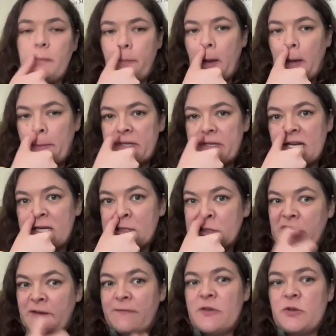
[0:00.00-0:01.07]

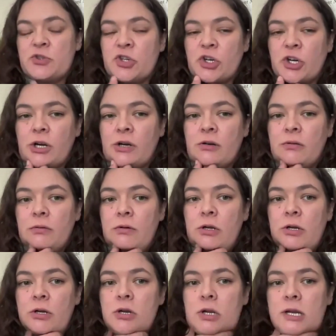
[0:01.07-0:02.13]
potentially a future
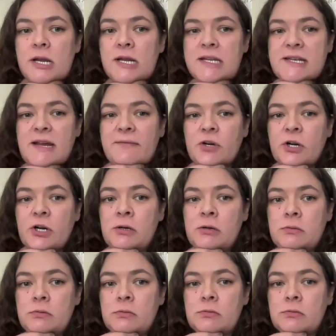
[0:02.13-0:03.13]
endeavor?